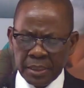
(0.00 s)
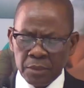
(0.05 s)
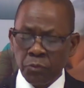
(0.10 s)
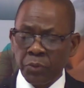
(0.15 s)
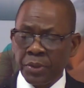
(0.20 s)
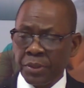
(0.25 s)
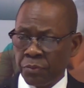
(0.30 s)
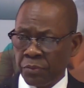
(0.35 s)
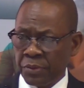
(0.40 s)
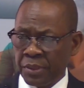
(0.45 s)
deal
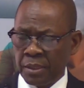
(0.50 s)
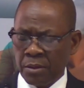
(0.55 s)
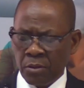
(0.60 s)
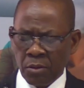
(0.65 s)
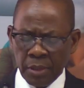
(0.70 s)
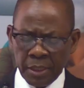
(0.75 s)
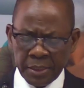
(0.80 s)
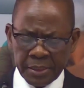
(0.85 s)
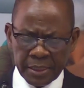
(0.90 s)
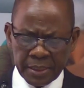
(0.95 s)
with the
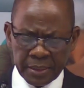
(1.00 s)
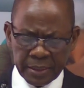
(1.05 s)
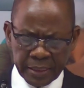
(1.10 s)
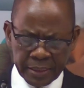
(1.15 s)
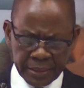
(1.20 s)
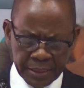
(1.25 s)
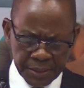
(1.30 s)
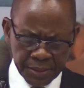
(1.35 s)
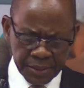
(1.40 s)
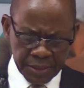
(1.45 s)
collateral
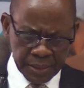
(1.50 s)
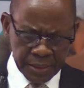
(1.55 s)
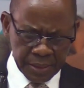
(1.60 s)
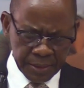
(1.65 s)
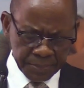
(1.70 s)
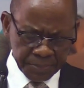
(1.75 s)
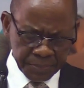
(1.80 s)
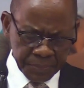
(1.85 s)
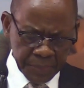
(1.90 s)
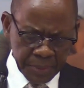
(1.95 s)

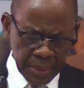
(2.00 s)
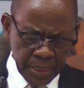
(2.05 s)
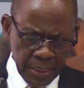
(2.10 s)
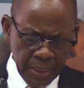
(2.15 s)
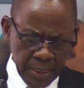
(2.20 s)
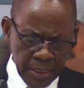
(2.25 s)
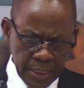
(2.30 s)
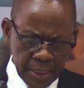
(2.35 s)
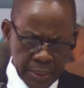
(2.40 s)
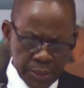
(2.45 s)
registry
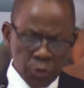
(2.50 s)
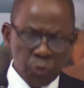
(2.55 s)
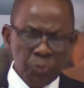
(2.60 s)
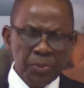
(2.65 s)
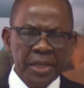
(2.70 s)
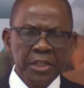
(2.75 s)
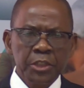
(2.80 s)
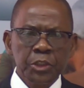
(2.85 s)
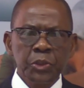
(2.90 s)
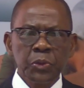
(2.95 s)
is to
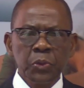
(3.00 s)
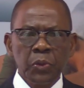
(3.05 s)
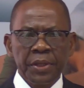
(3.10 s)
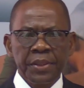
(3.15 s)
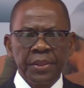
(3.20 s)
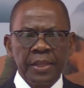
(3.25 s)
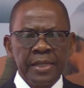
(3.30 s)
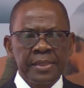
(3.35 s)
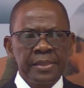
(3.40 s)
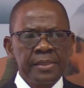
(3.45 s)
make
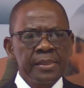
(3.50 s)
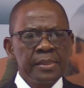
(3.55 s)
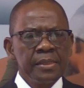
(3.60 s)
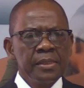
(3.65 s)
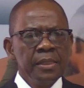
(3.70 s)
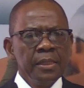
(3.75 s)
sure that,